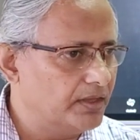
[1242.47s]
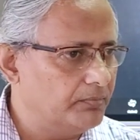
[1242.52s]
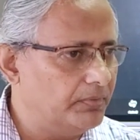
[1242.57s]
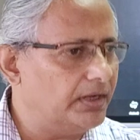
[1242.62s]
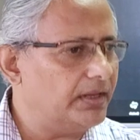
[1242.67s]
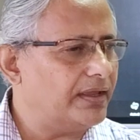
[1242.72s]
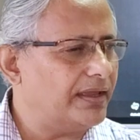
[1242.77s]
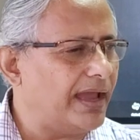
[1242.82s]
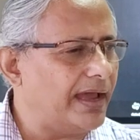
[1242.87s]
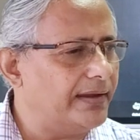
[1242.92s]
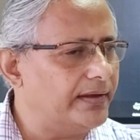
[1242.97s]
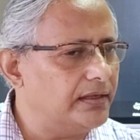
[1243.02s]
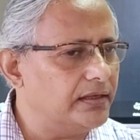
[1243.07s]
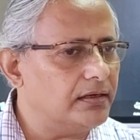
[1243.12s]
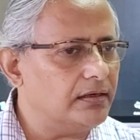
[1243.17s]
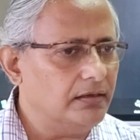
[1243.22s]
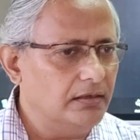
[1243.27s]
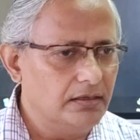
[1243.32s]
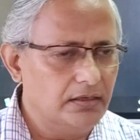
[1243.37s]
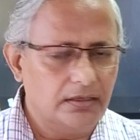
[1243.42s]
But a
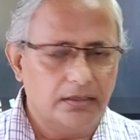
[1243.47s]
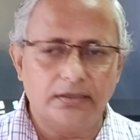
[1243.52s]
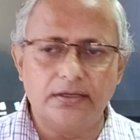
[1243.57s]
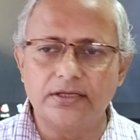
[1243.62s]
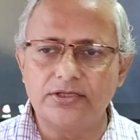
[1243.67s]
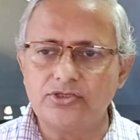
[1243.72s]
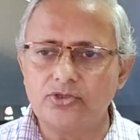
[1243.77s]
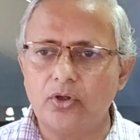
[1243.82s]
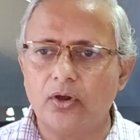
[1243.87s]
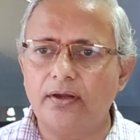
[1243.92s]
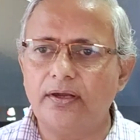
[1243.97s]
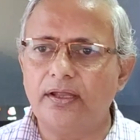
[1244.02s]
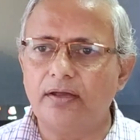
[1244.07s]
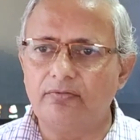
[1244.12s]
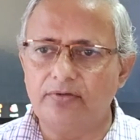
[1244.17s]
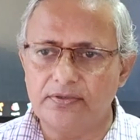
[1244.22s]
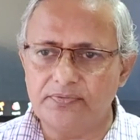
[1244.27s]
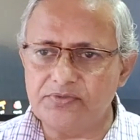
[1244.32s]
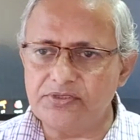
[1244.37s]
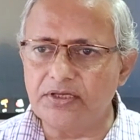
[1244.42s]
carrier does not
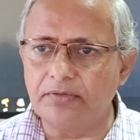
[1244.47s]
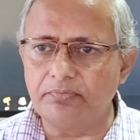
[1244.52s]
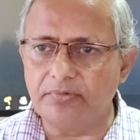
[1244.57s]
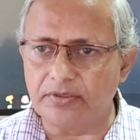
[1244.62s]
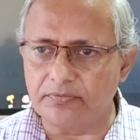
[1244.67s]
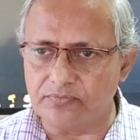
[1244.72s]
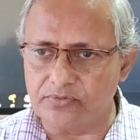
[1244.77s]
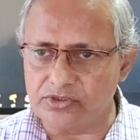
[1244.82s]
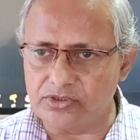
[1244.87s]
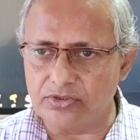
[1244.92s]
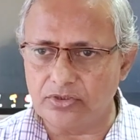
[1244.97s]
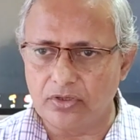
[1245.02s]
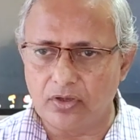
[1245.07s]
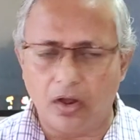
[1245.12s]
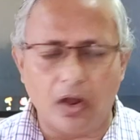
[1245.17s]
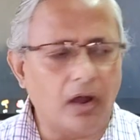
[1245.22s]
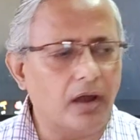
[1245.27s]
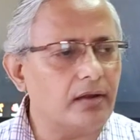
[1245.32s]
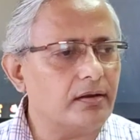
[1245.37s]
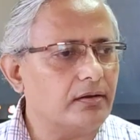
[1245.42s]
develop symptoms
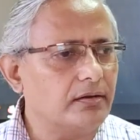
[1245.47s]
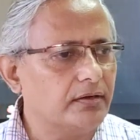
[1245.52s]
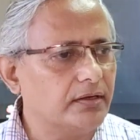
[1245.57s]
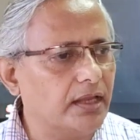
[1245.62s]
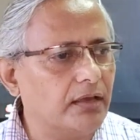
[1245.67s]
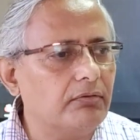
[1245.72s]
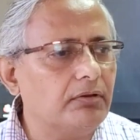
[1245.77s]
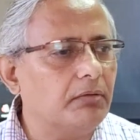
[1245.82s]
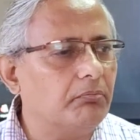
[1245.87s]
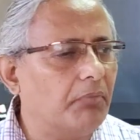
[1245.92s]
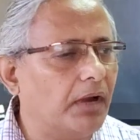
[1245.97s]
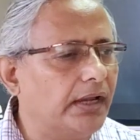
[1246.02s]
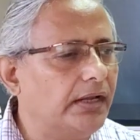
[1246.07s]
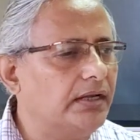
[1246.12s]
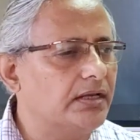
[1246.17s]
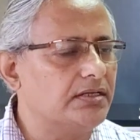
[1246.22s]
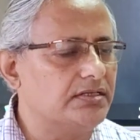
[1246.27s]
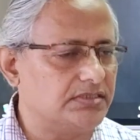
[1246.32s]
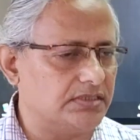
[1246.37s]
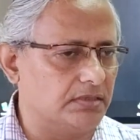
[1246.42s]
or develop
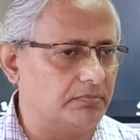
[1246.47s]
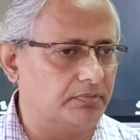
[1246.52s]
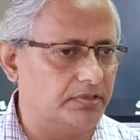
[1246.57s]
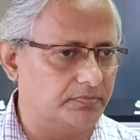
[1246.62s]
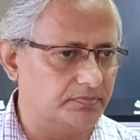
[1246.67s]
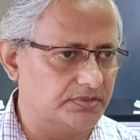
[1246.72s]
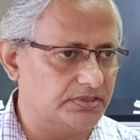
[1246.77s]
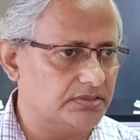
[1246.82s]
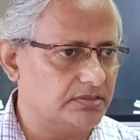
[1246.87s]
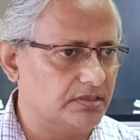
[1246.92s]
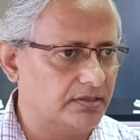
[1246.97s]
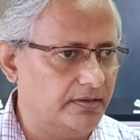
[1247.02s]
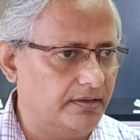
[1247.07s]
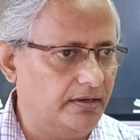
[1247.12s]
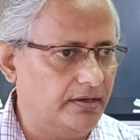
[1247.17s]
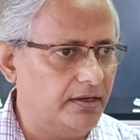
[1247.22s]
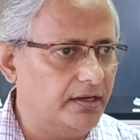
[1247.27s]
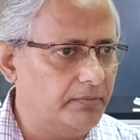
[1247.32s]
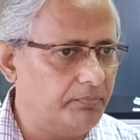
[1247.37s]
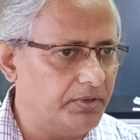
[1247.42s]
milder symptoms.
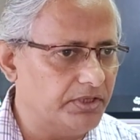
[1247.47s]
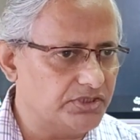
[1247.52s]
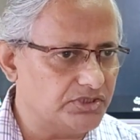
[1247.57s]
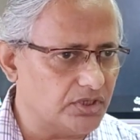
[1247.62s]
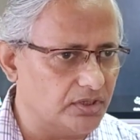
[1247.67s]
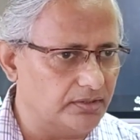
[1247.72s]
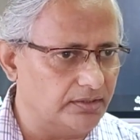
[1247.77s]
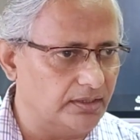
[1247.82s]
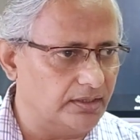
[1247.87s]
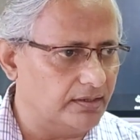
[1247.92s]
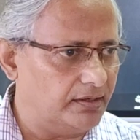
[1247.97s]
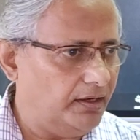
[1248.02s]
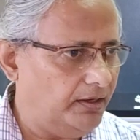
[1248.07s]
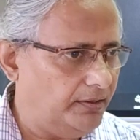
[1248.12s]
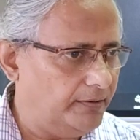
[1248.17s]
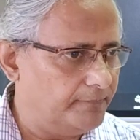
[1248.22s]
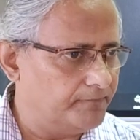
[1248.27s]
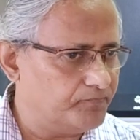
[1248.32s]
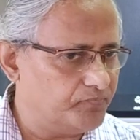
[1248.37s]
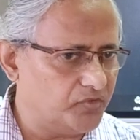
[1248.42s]
Depends on that,
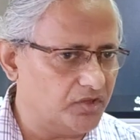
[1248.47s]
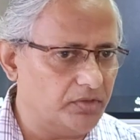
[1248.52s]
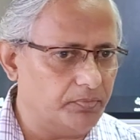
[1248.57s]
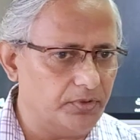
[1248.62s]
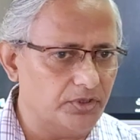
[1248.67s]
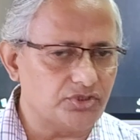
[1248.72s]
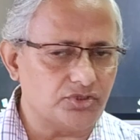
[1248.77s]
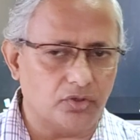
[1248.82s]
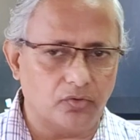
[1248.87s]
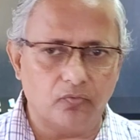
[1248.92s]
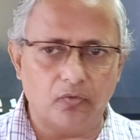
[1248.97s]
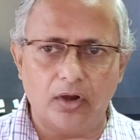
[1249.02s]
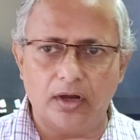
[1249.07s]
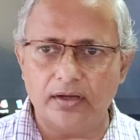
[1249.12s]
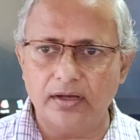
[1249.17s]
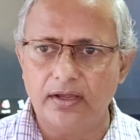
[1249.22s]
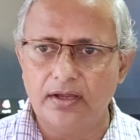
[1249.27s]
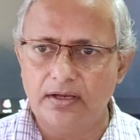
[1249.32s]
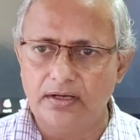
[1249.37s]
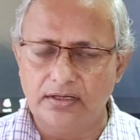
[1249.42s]
right? Depends on
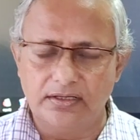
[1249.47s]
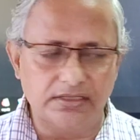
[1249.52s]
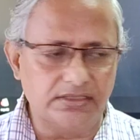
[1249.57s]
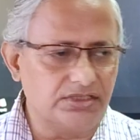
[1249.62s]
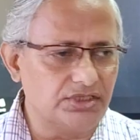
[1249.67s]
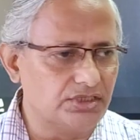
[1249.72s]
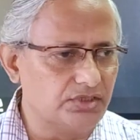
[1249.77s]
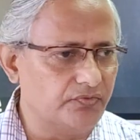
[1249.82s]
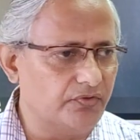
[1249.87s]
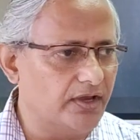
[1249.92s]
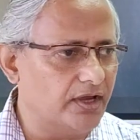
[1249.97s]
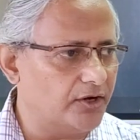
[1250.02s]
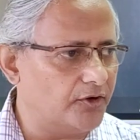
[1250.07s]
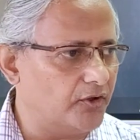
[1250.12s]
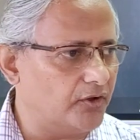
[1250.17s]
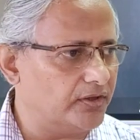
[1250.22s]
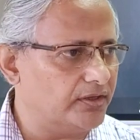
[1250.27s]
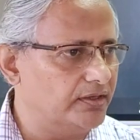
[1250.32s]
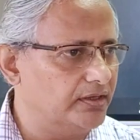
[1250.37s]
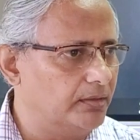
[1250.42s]
what disease we are
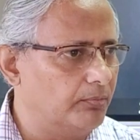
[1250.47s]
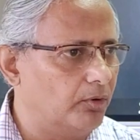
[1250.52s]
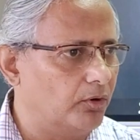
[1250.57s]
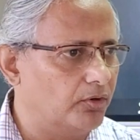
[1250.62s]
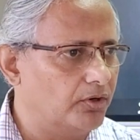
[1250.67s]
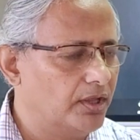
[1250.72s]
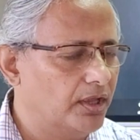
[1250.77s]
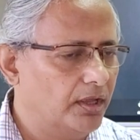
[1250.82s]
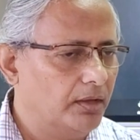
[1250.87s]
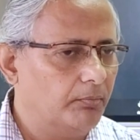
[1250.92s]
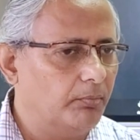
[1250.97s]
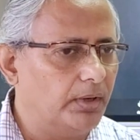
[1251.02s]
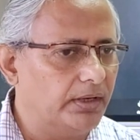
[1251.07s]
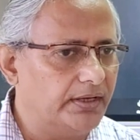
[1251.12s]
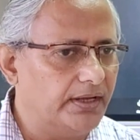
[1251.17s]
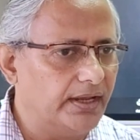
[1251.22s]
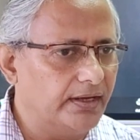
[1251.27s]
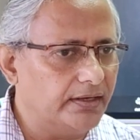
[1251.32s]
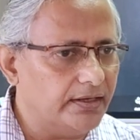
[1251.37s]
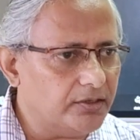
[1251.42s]
talking about.
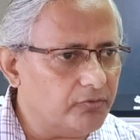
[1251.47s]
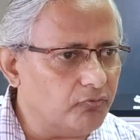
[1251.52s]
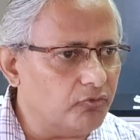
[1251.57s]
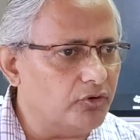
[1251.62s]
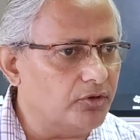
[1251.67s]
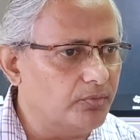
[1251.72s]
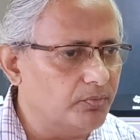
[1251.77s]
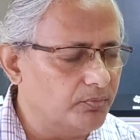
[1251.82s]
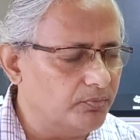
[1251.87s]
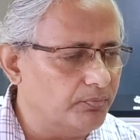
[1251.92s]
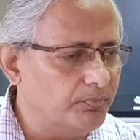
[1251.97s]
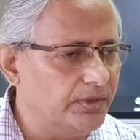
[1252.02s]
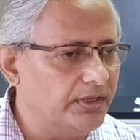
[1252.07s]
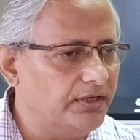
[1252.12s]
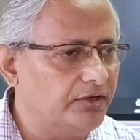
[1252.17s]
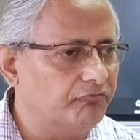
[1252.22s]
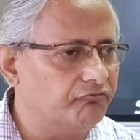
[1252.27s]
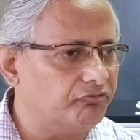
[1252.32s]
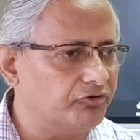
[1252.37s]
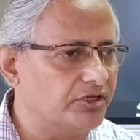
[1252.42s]
But then it would be
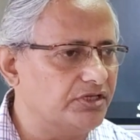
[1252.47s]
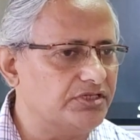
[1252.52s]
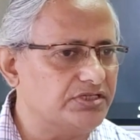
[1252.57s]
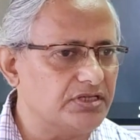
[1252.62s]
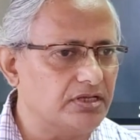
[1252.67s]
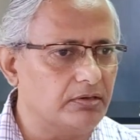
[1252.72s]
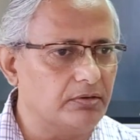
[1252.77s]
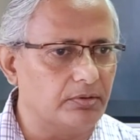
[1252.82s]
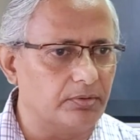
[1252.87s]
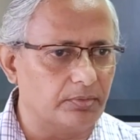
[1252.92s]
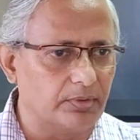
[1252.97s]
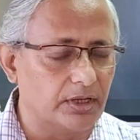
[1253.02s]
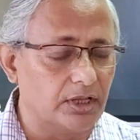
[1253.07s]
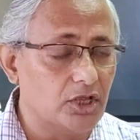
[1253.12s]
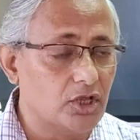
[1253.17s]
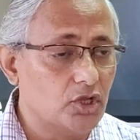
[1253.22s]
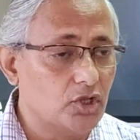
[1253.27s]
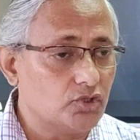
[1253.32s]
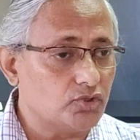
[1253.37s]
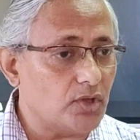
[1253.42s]
differentiable.
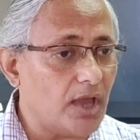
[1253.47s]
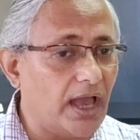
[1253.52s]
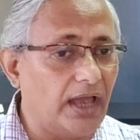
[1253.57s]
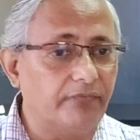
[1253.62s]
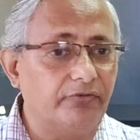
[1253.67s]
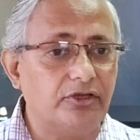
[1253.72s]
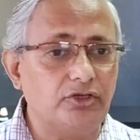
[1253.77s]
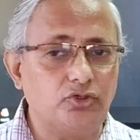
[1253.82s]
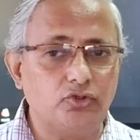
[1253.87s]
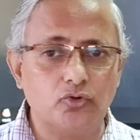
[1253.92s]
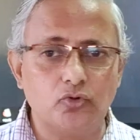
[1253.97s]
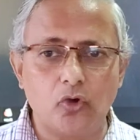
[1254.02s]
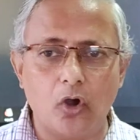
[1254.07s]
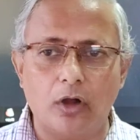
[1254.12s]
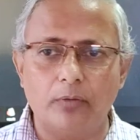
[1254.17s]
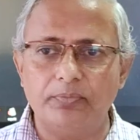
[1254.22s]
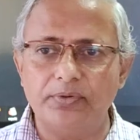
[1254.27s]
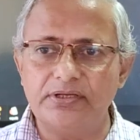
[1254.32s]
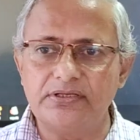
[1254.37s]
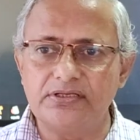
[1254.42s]
So having two
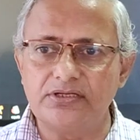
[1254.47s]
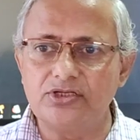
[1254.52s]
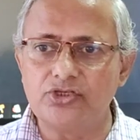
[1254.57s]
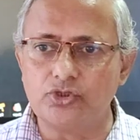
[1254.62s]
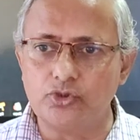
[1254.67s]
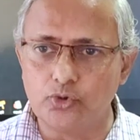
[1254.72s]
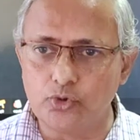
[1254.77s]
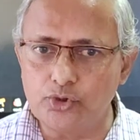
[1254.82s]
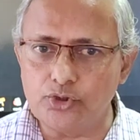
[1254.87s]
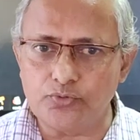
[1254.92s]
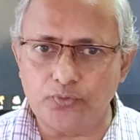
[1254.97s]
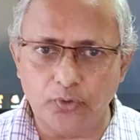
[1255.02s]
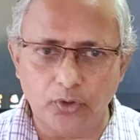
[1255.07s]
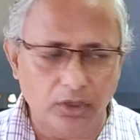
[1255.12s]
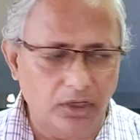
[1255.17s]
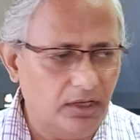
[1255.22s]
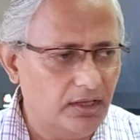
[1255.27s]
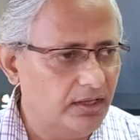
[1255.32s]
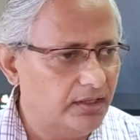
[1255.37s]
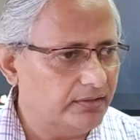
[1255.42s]
copies is
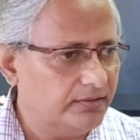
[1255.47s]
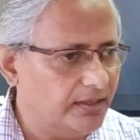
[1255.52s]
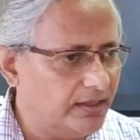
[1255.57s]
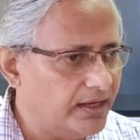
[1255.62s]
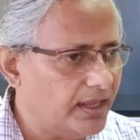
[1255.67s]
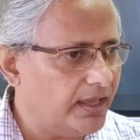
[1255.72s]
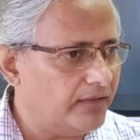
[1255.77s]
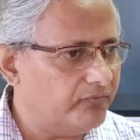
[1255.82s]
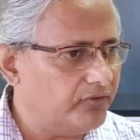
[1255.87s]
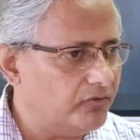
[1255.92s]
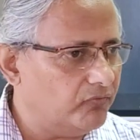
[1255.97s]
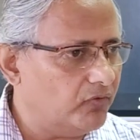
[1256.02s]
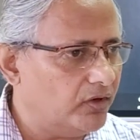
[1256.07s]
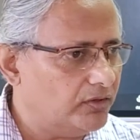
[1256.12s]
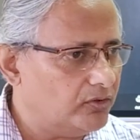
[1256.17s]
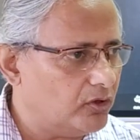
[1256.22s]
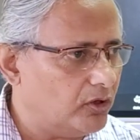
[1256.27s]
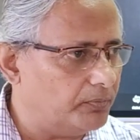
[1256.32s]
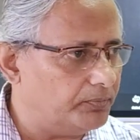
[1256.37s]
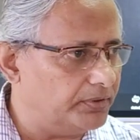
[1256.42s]
useful than having
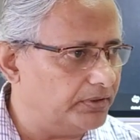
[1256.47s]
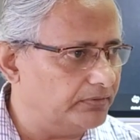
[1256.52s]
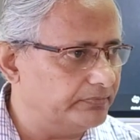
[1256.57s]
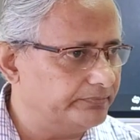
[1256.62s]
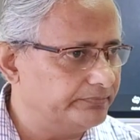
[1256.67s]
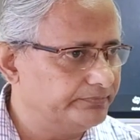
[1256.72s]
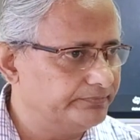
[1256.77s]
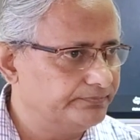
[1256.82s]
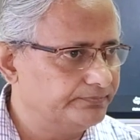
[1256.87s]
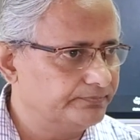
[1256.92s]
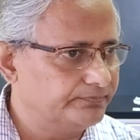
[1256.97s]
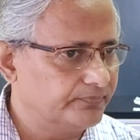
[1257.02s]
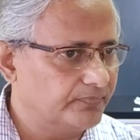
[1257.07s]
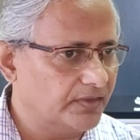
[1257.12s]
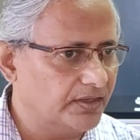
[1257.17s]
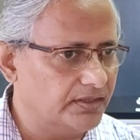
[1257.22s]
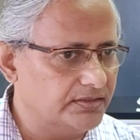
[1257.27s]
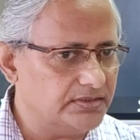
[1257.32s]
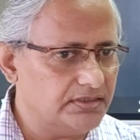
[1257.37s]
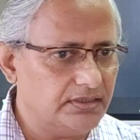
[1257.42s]
one copy,
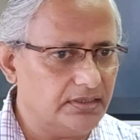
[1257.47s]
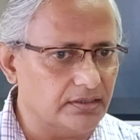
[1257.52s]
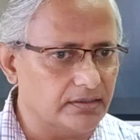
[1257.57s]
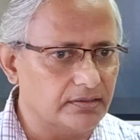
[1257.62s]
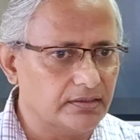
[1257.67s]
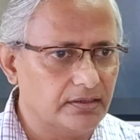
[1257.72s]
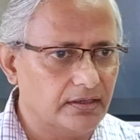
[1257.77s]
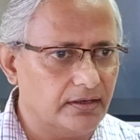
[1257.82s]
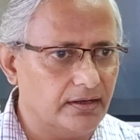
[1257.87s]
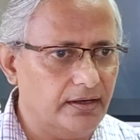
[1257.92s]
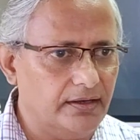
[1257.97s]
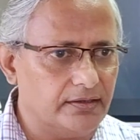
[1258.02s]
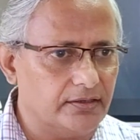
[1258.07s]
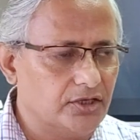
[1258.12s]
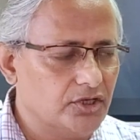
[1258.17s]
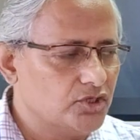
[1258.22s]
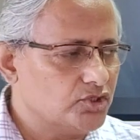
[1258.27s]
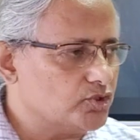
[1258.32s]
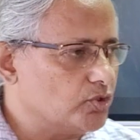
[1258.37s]
isn't it? Right?